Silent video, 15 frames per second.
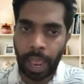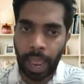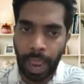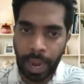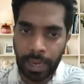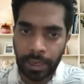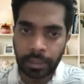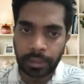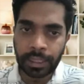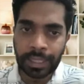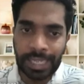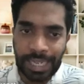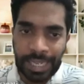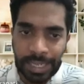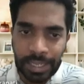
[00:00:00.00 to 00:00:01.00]
and the
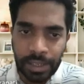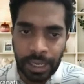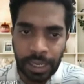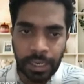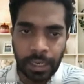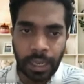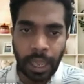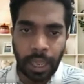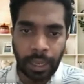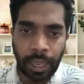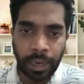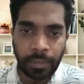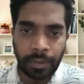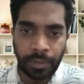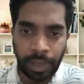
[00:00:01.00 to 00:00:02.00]
seed strain
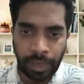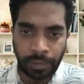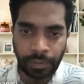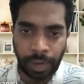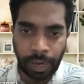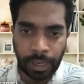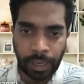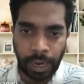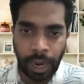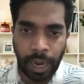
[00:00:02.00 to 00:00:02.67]
can be verified,